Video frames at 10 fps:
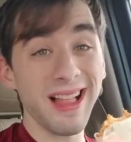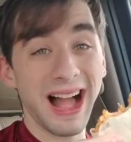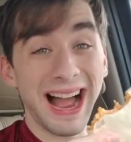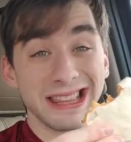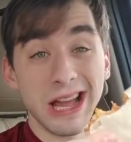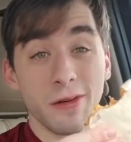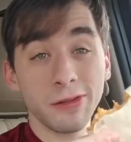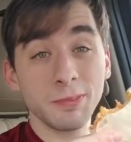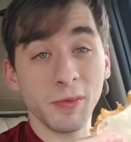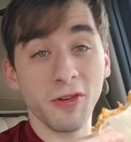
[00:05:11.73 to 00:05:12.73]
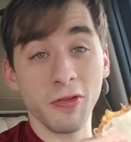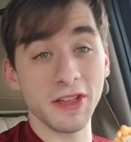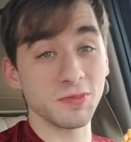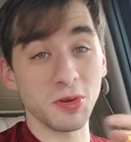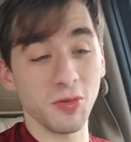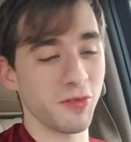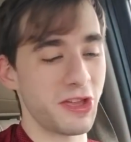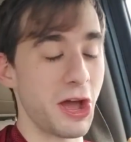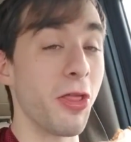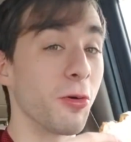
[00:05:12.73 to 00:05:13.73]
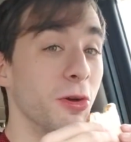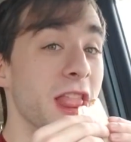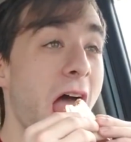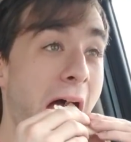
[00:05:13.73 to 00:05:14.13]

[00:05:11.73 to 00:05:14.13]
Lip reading: I definitely prefer this one over the other one.